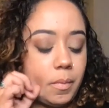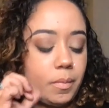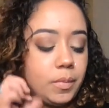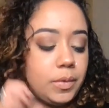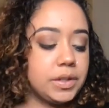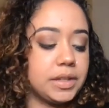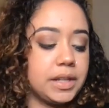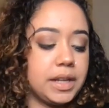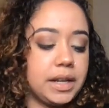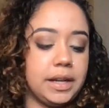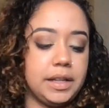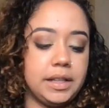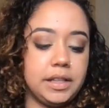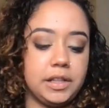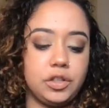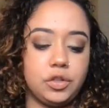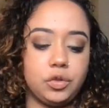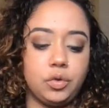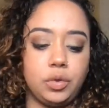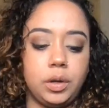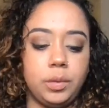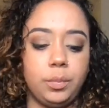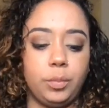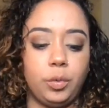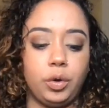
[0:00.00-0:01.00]
Let's get at least
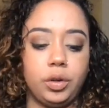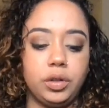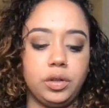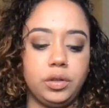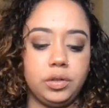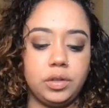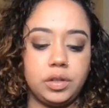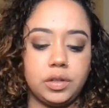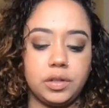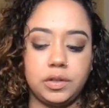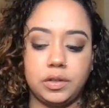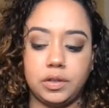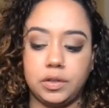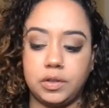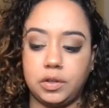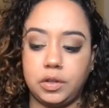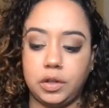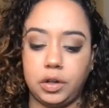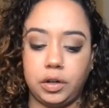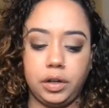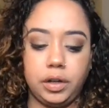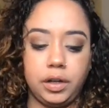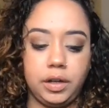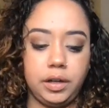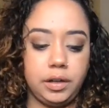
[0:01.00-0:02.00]
three more just to
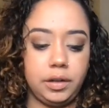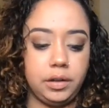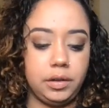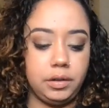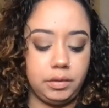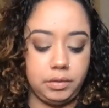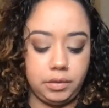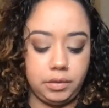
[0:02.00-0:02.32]
start here.